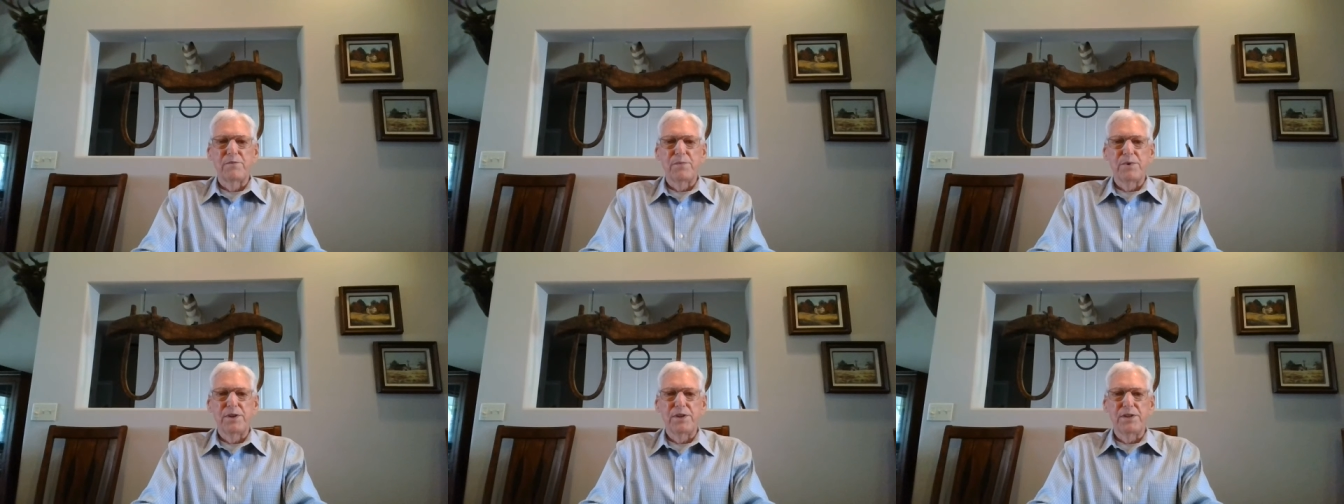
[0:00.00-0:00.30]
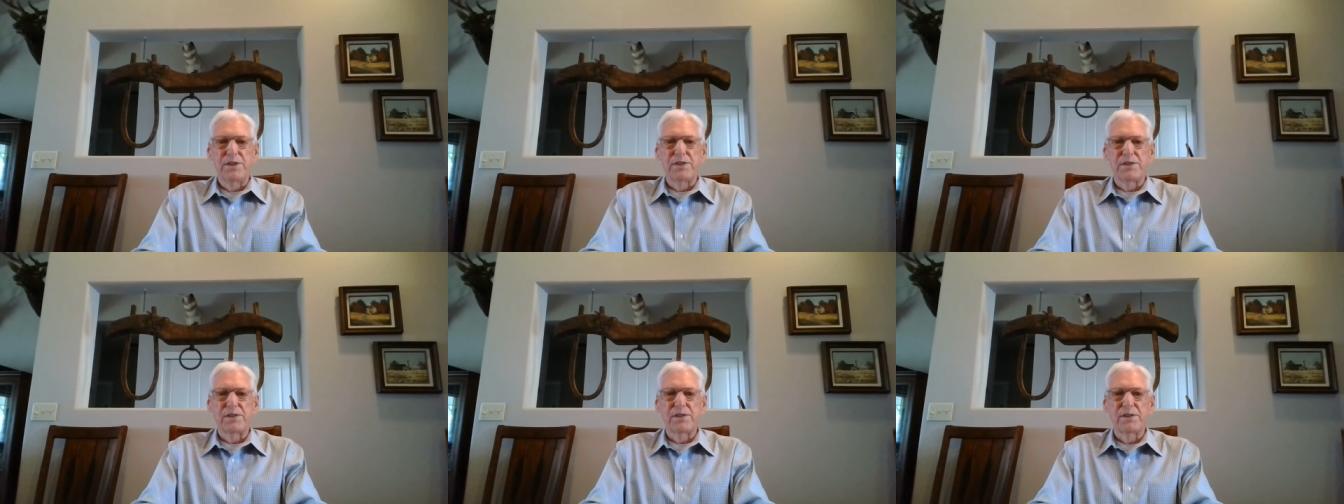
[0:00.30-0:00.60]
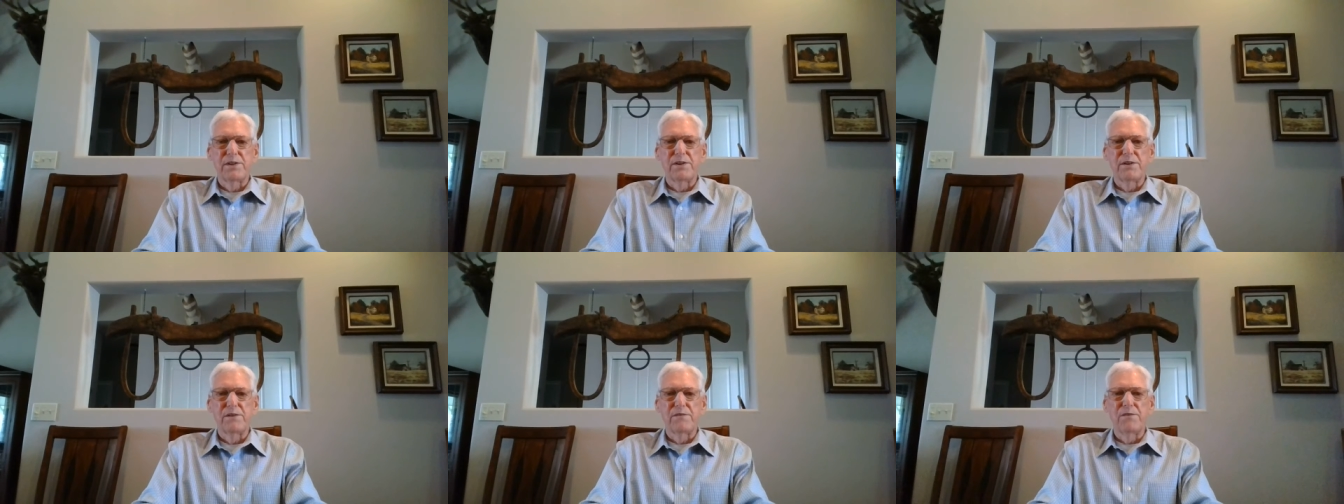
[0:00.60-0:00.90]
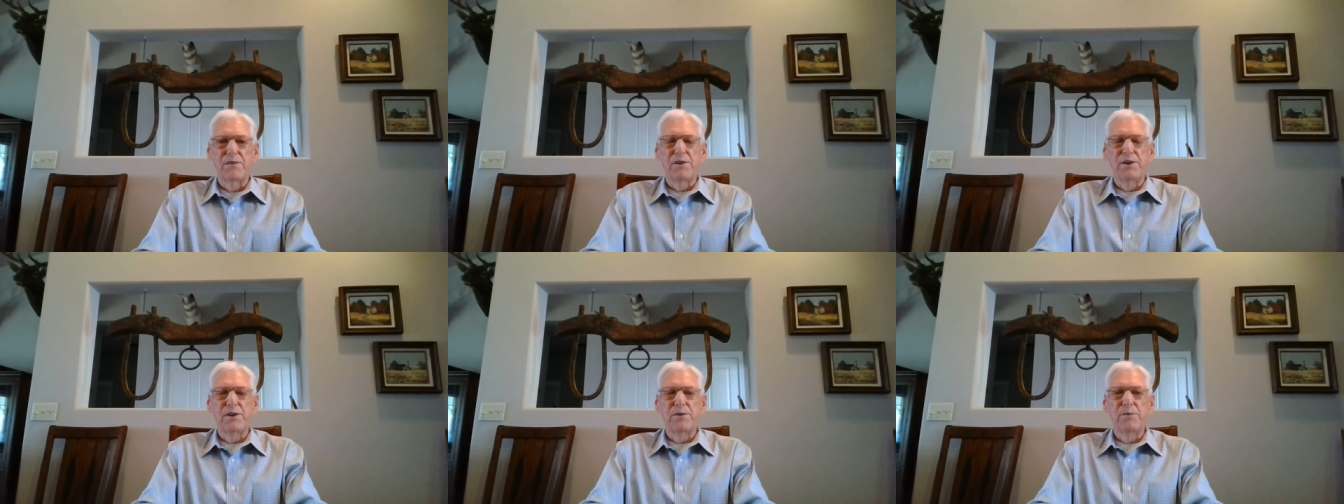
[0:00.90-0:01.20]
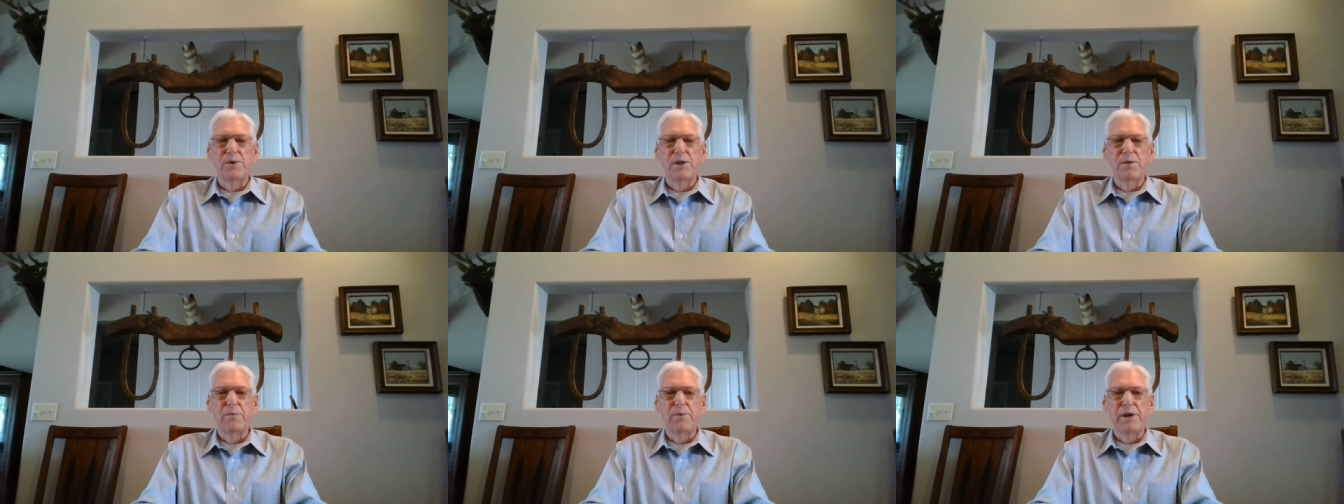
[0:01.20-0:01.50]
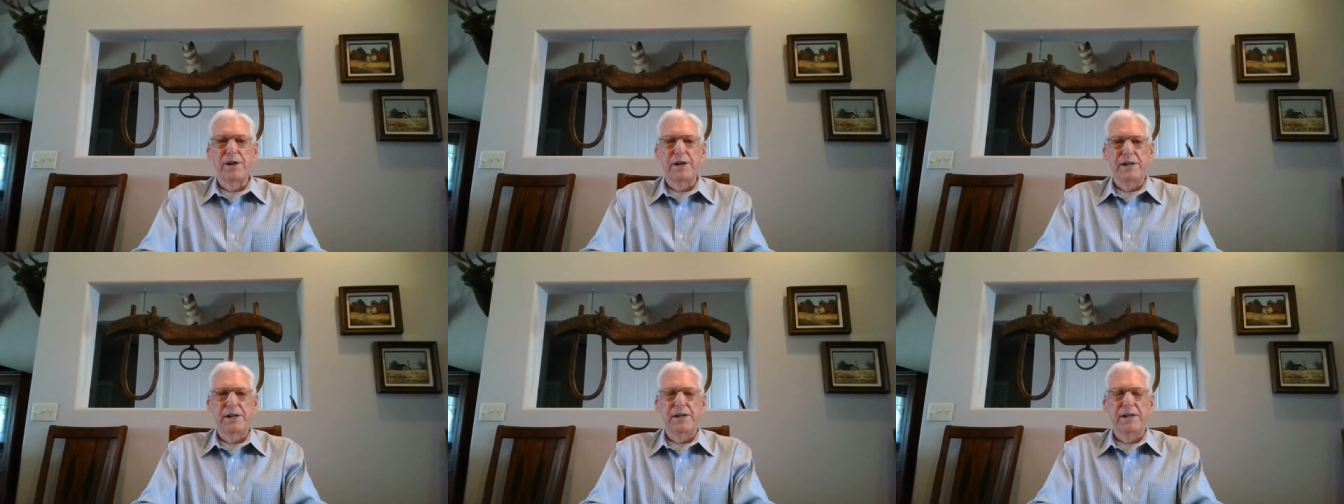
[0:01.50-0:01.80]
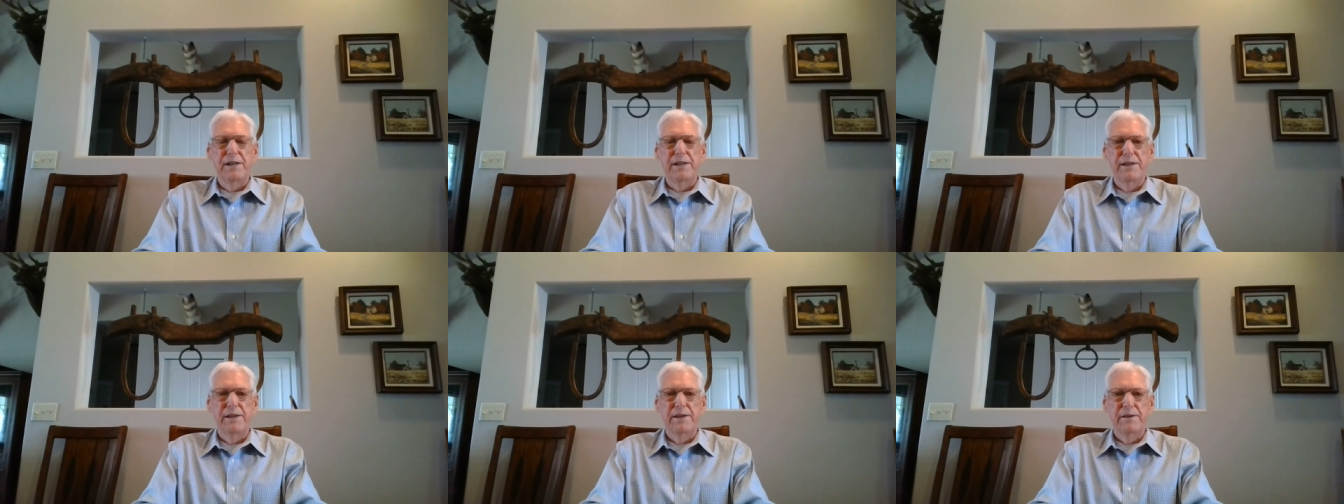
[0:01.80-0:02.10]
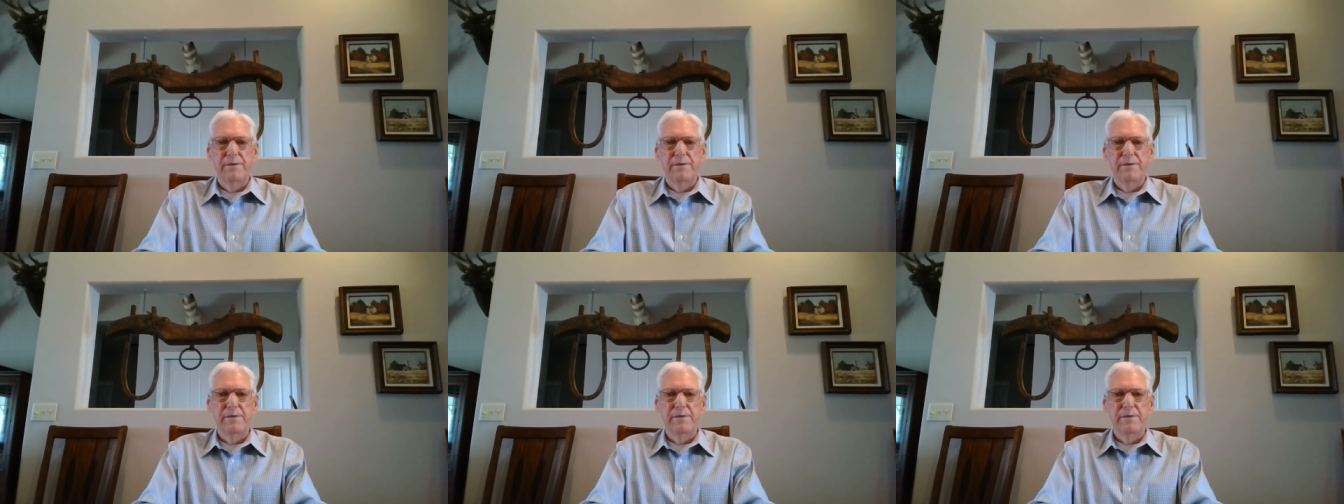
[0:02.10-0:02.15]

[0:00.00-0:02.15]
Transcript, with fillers: of peace, very well painted.